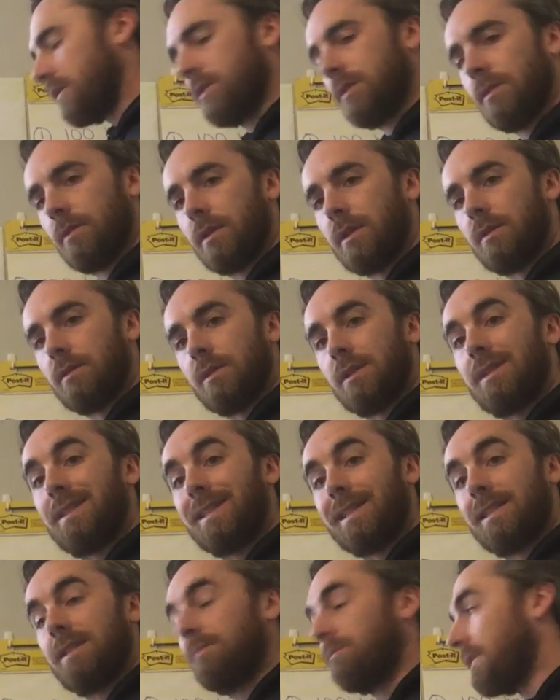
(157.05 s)
So he goes
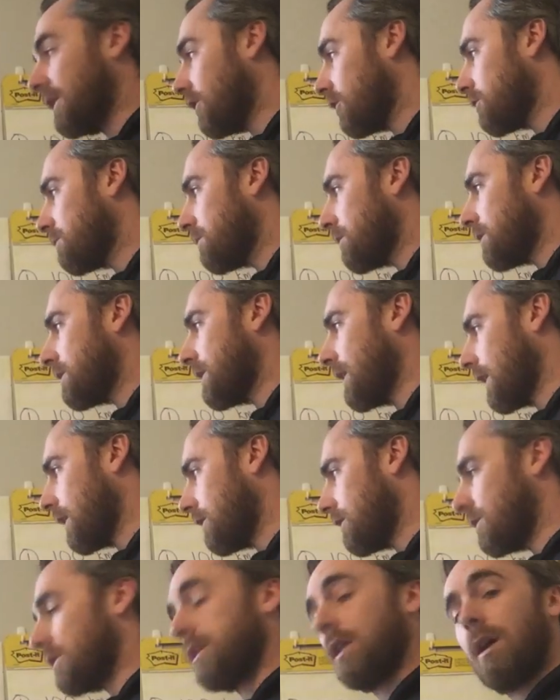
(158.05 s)
6 meters per
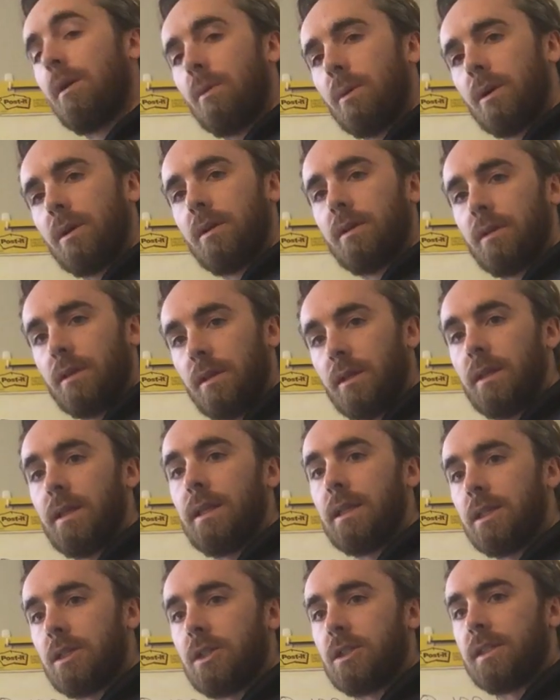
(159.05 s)
second slower
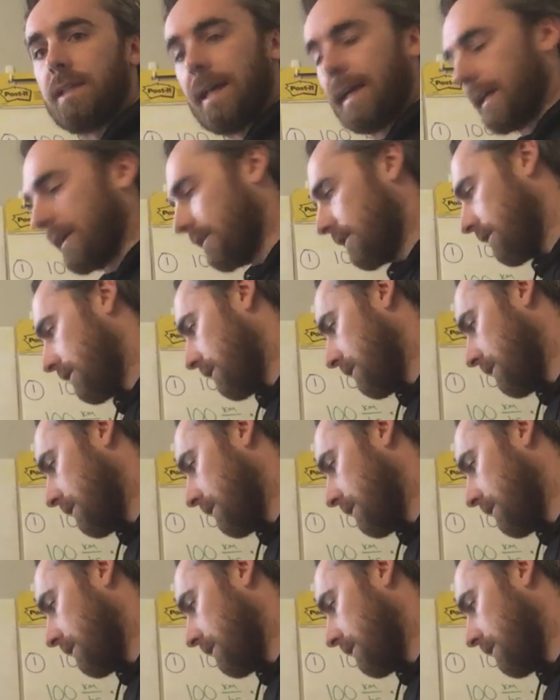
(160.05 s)
each second.